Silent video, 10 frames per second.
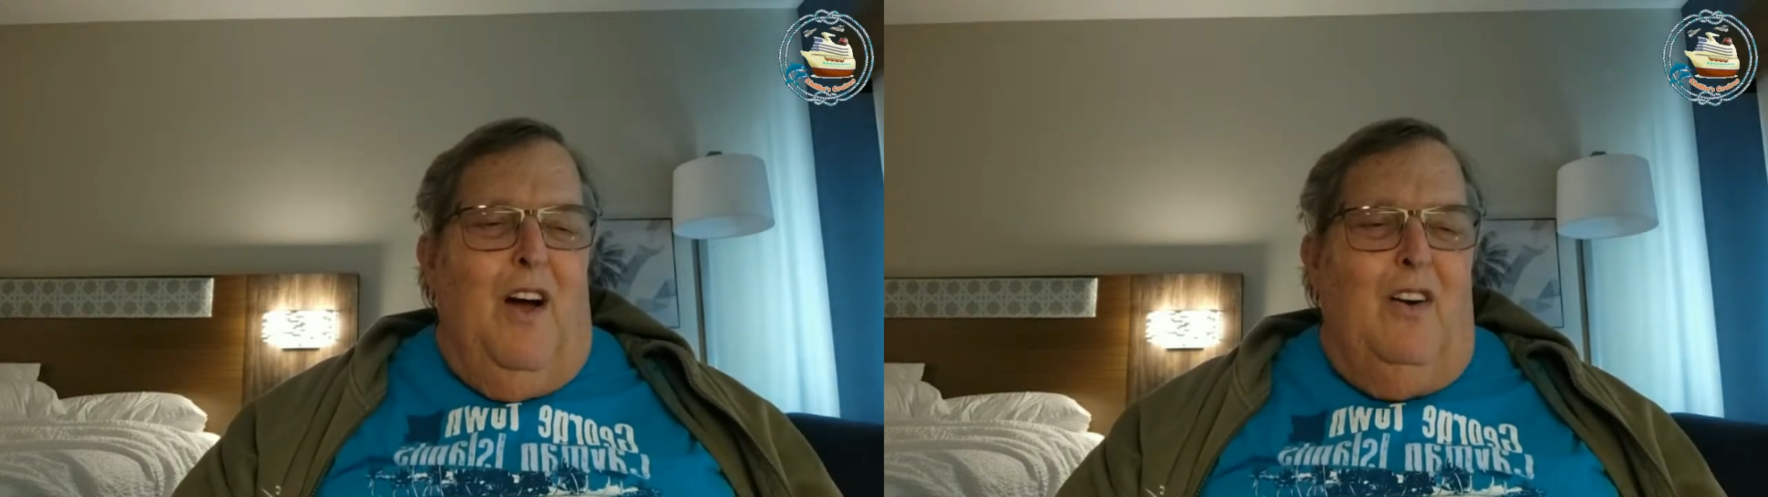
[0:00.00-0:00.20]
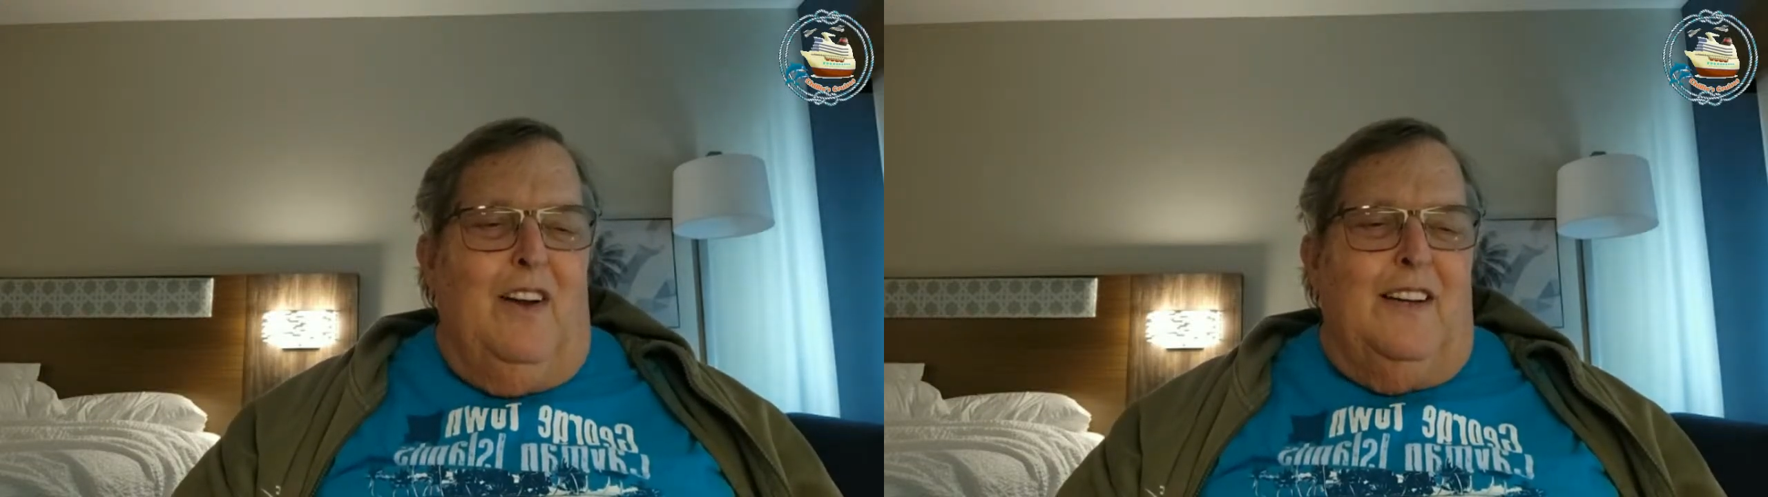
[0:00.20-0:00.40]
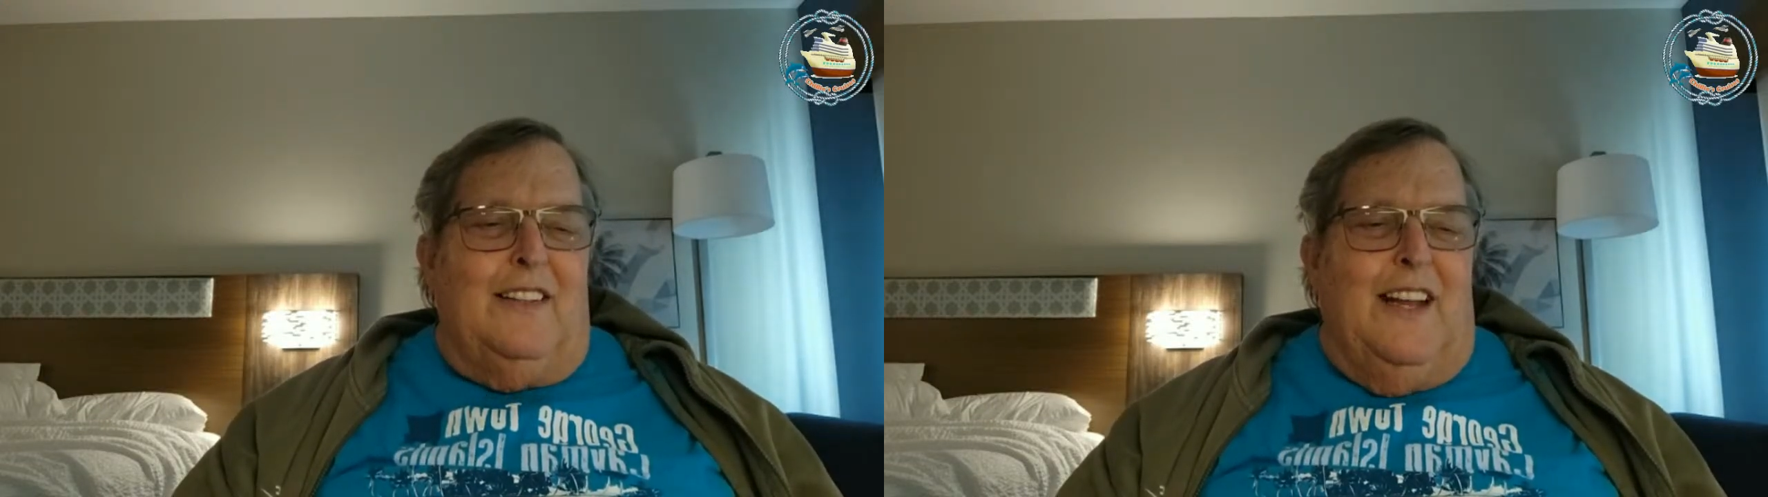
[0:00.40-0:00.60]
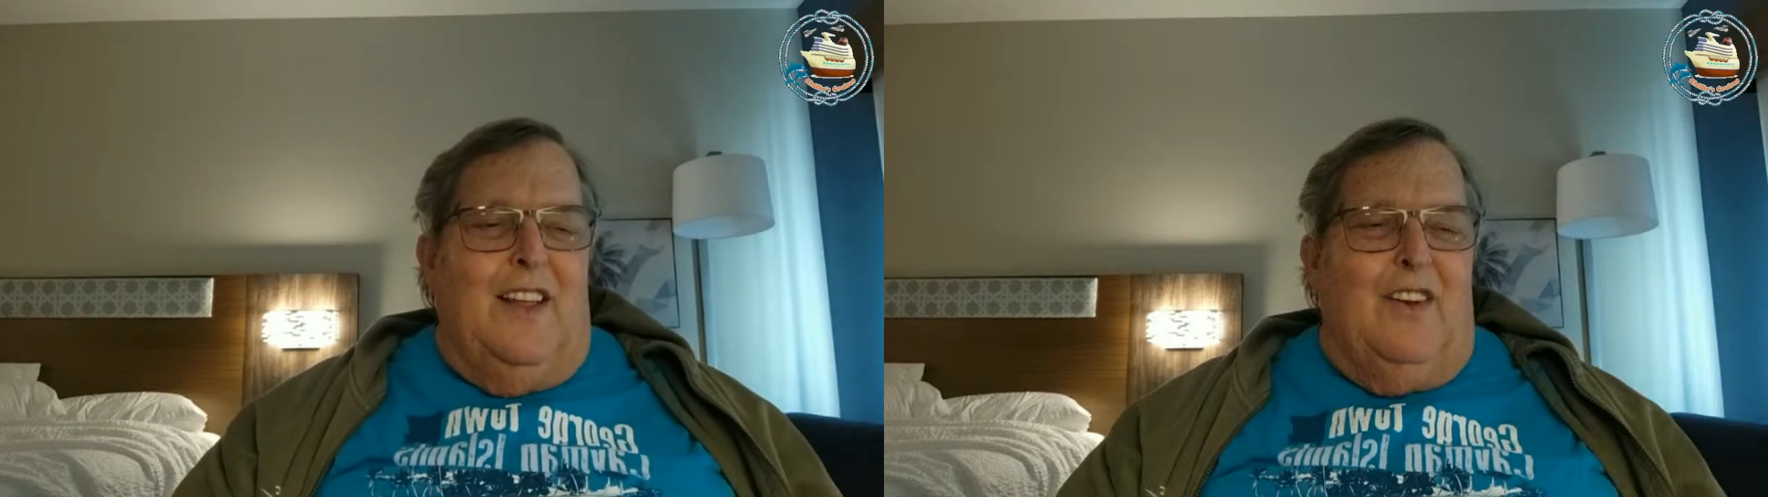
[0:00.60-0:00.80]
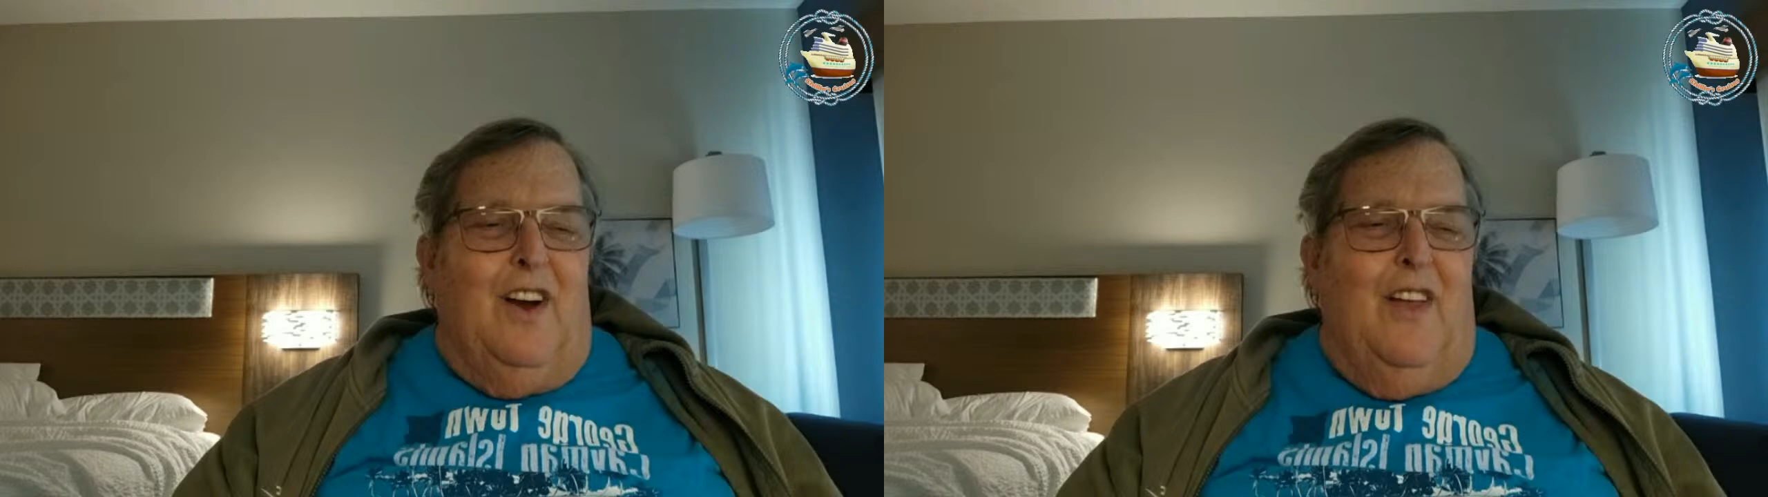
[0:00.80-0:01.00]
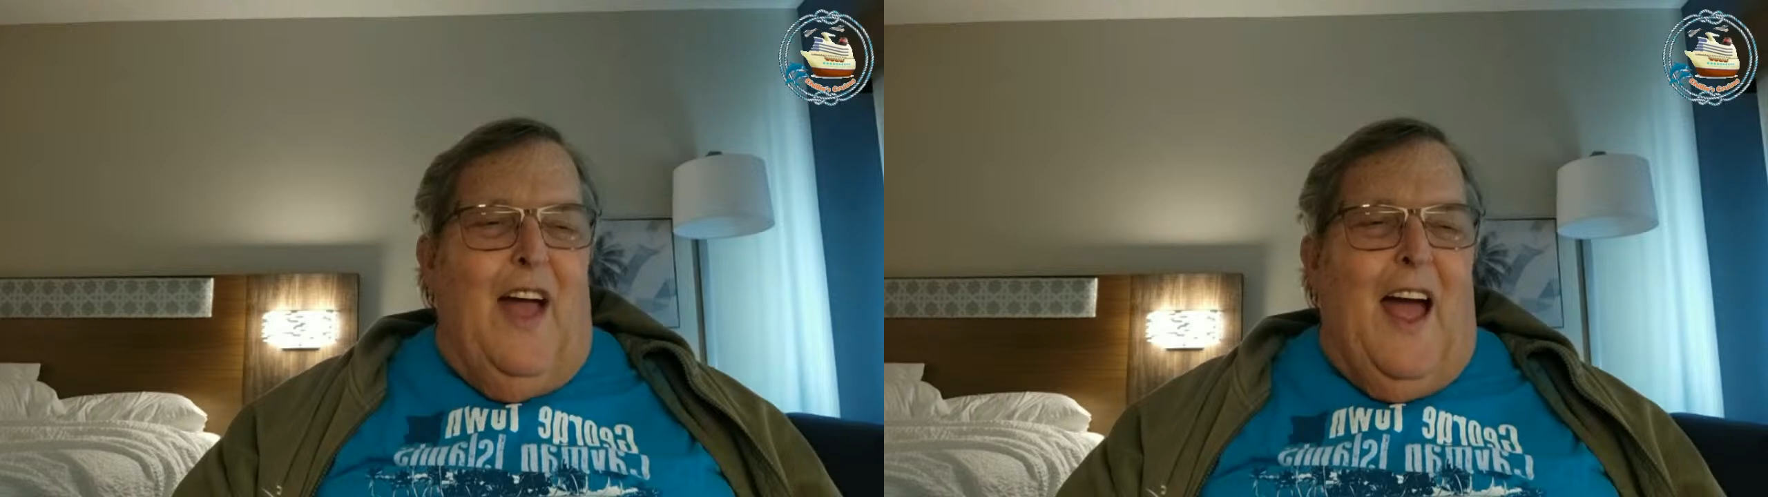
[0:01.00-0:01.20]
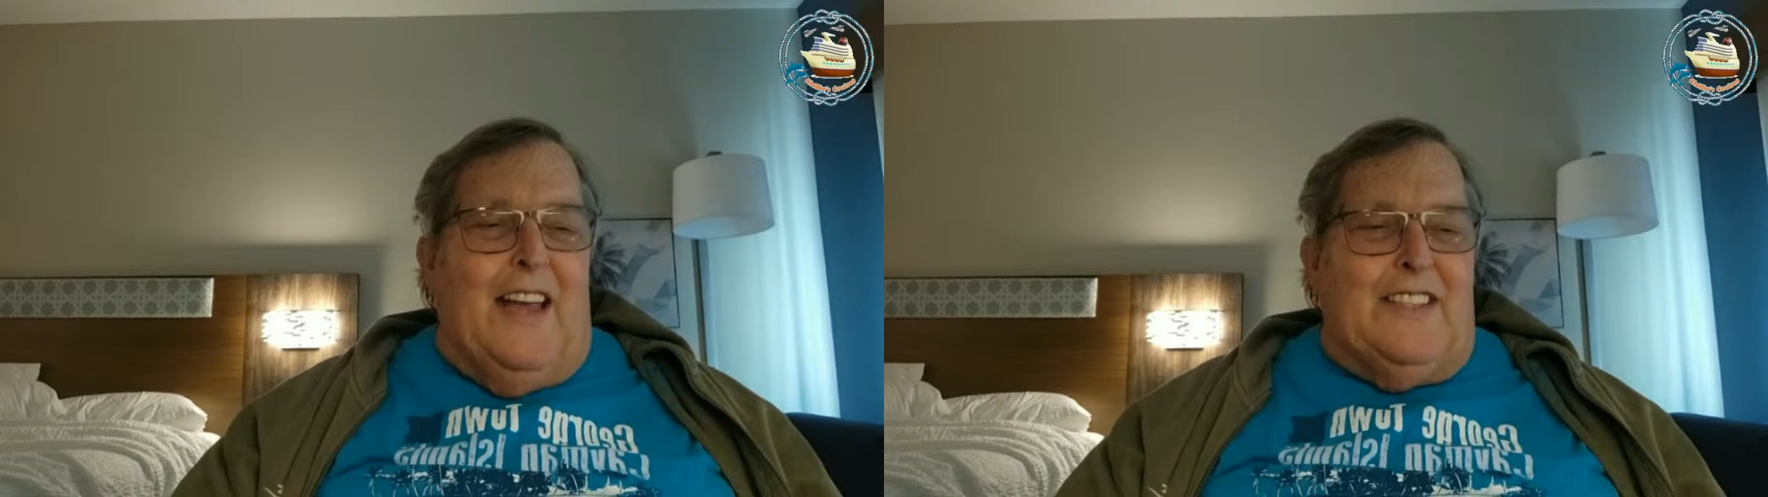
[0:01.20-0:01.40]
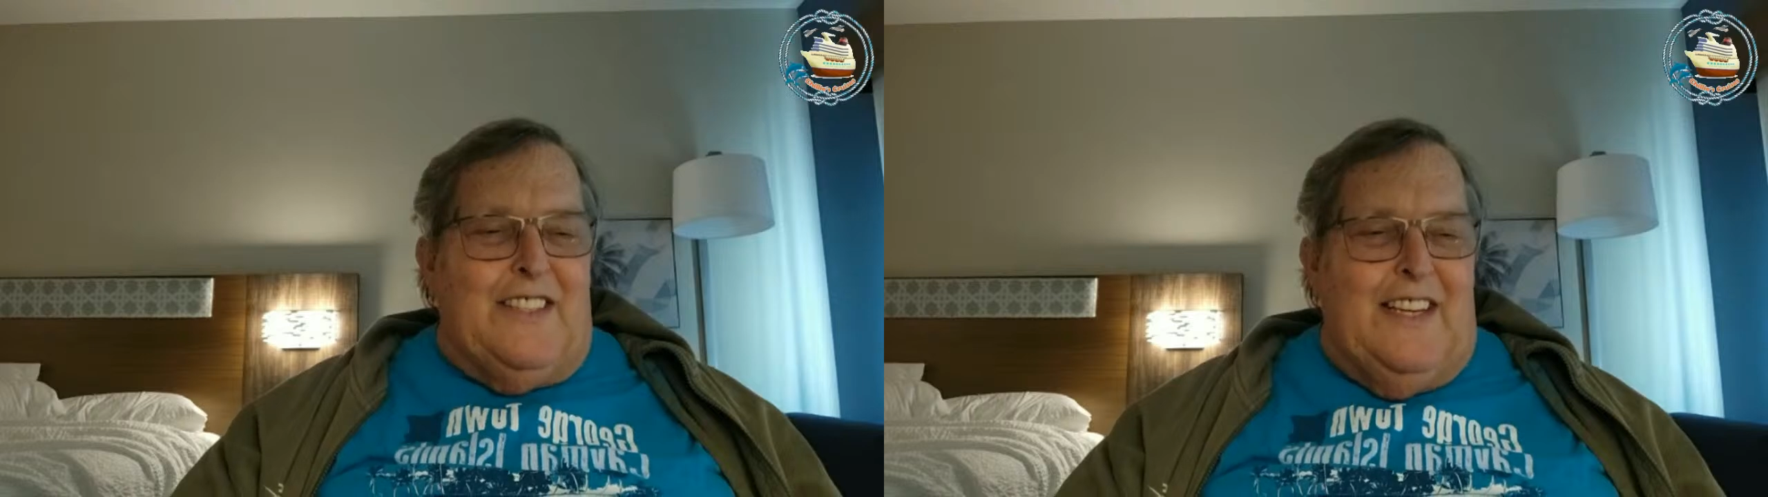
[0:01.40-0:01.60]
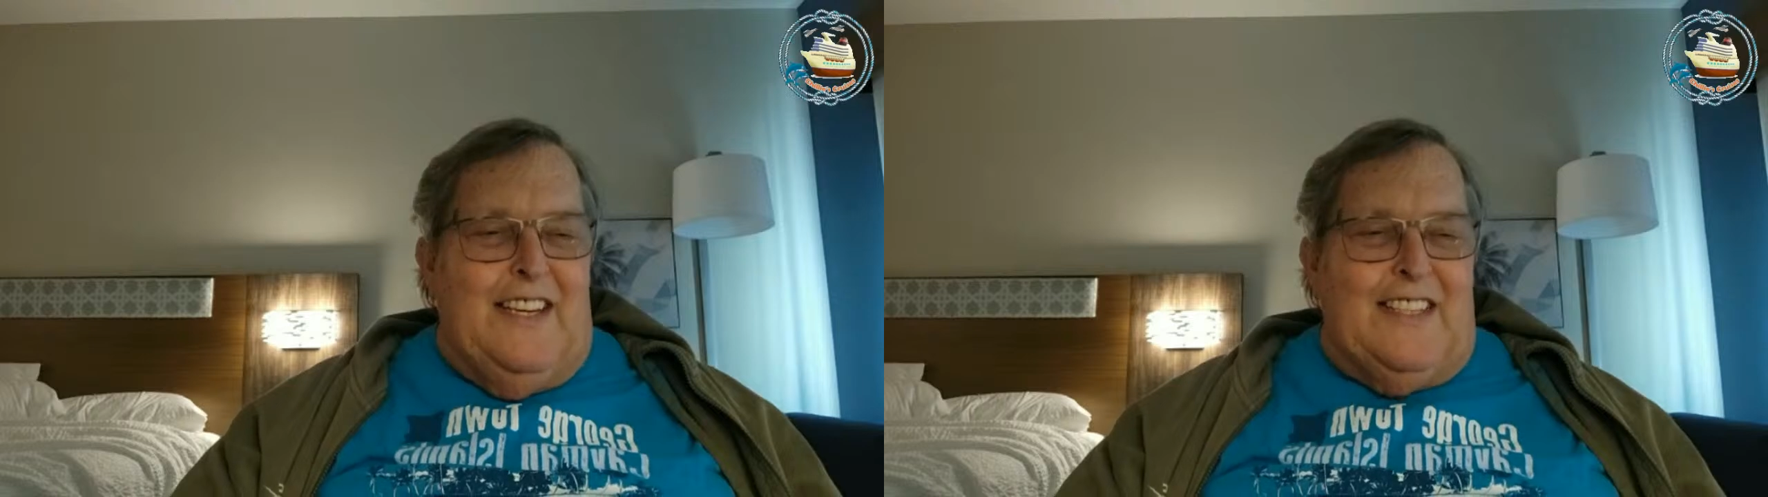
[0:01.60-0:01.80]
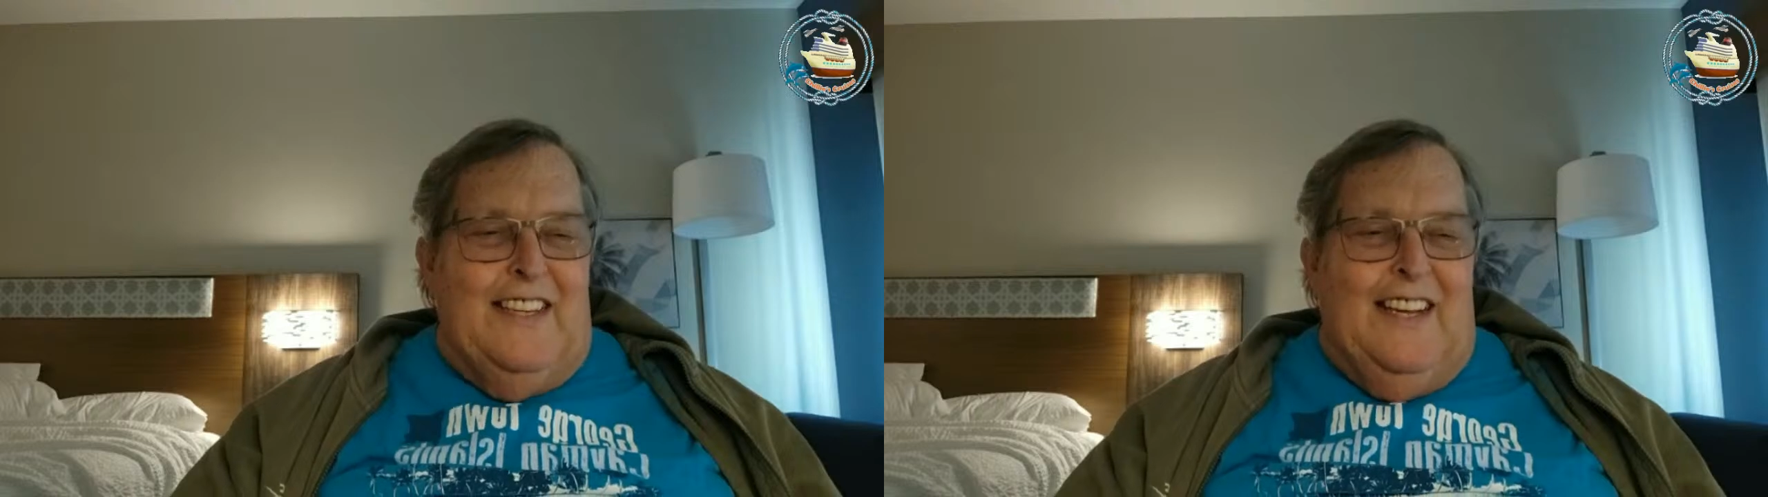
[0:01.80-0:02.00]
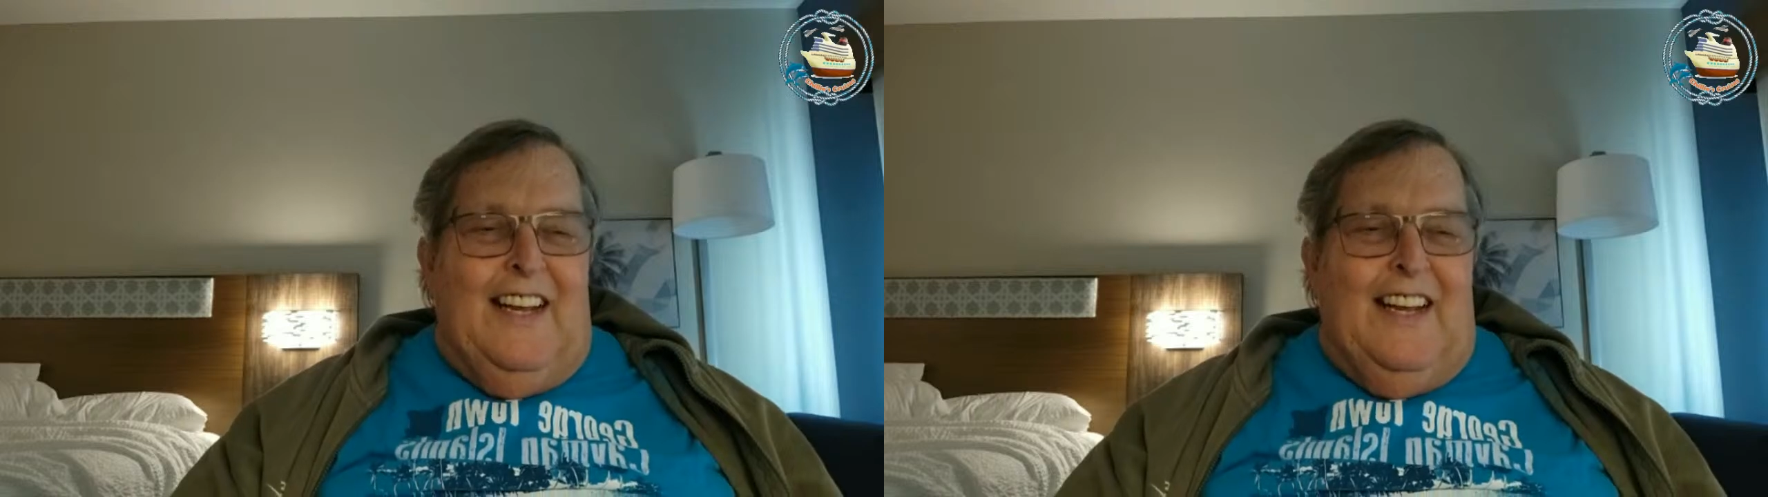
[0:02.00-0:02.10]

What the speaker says: all get together on the high seas